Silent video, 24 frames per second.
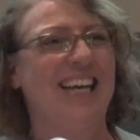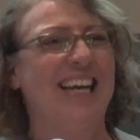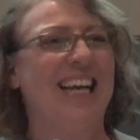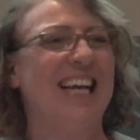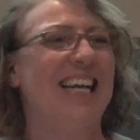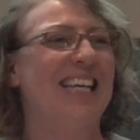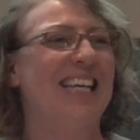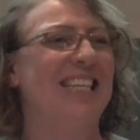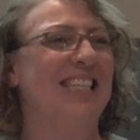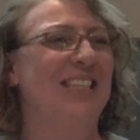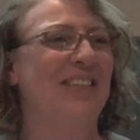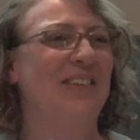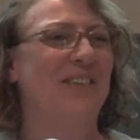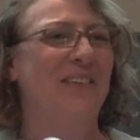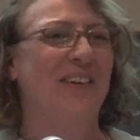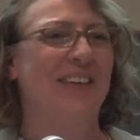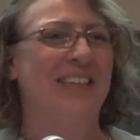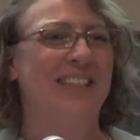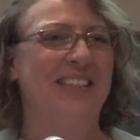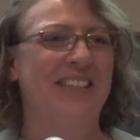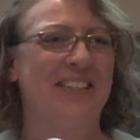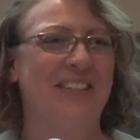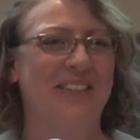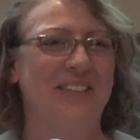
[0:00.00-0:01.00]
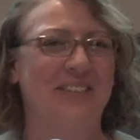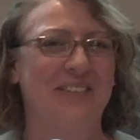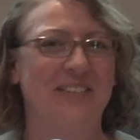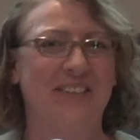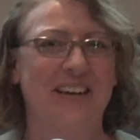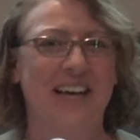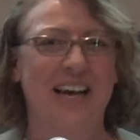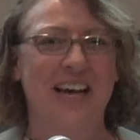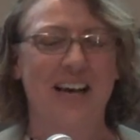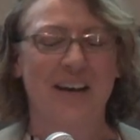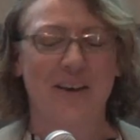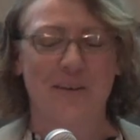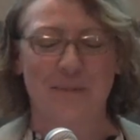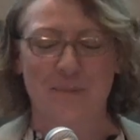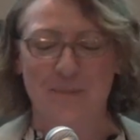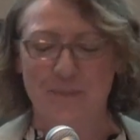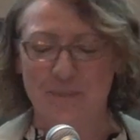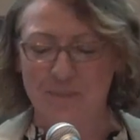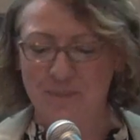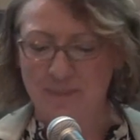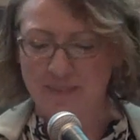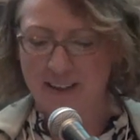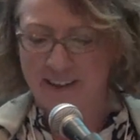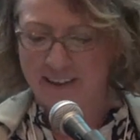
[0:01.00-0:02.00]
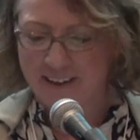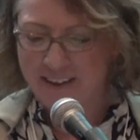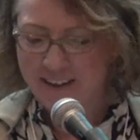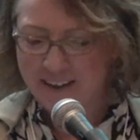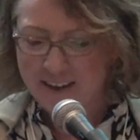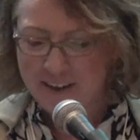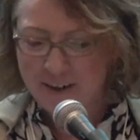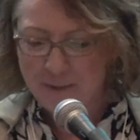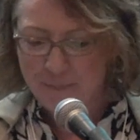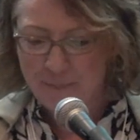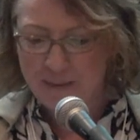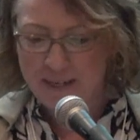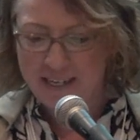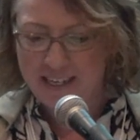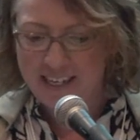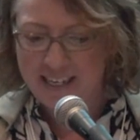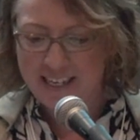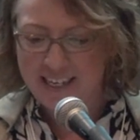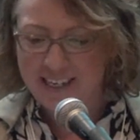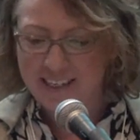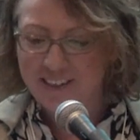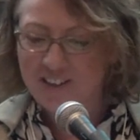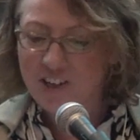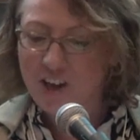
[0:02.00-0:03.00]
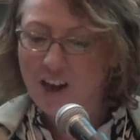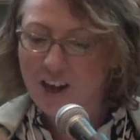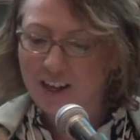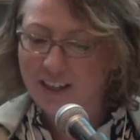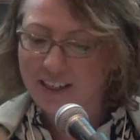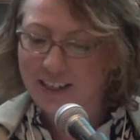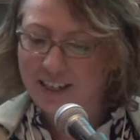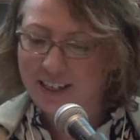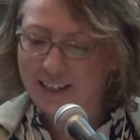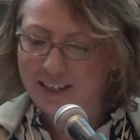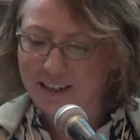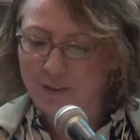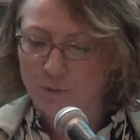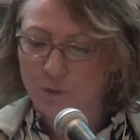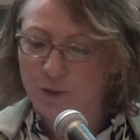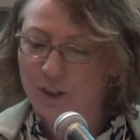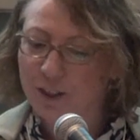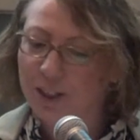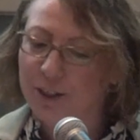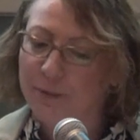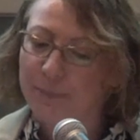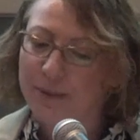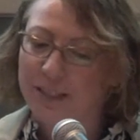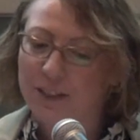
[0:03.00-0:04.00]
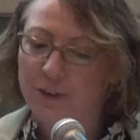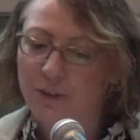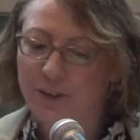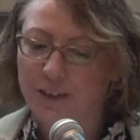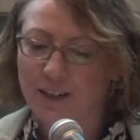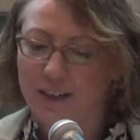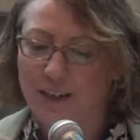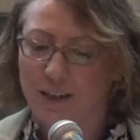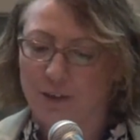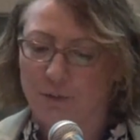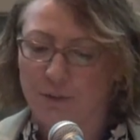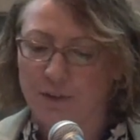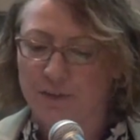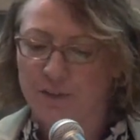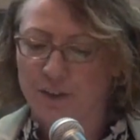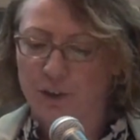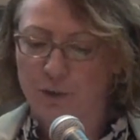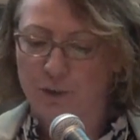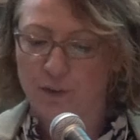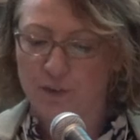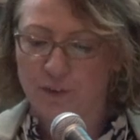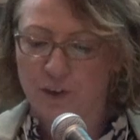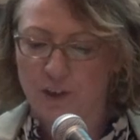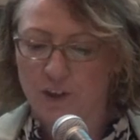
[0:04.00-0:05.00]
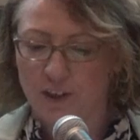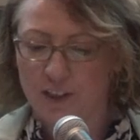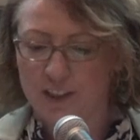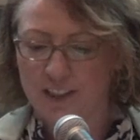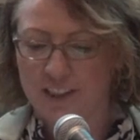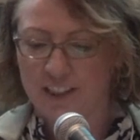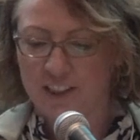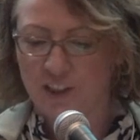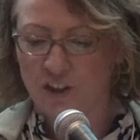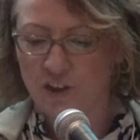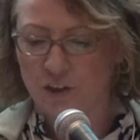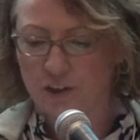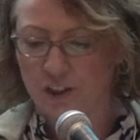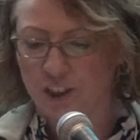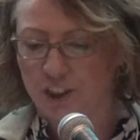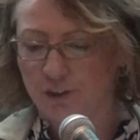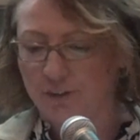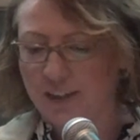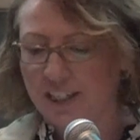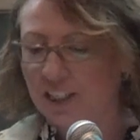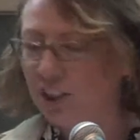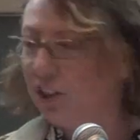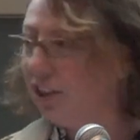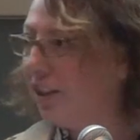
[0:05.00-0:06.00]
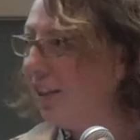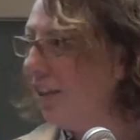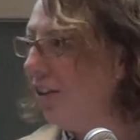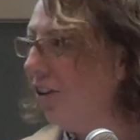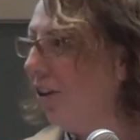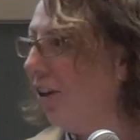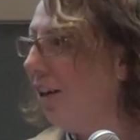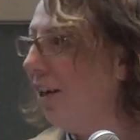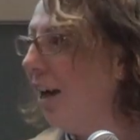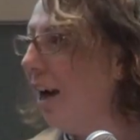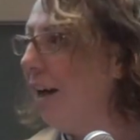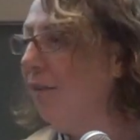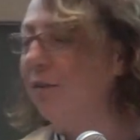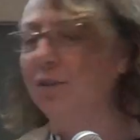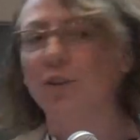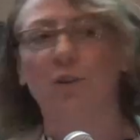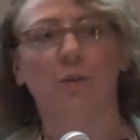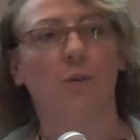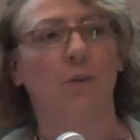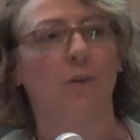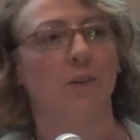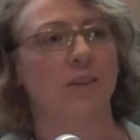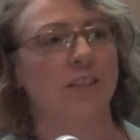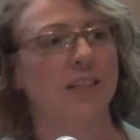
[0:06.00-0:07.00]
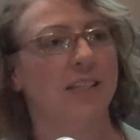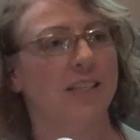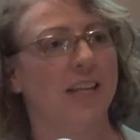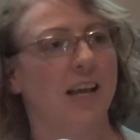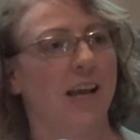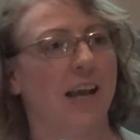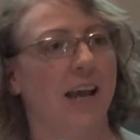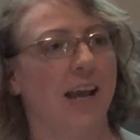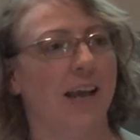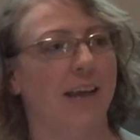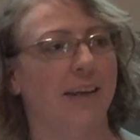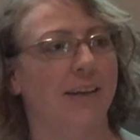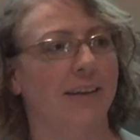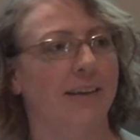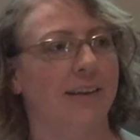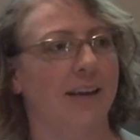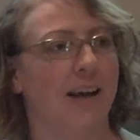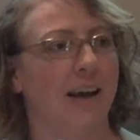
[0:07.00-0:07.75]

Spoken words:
is going to be talking. We're going to be doing a review of current digital curation and archive tools, and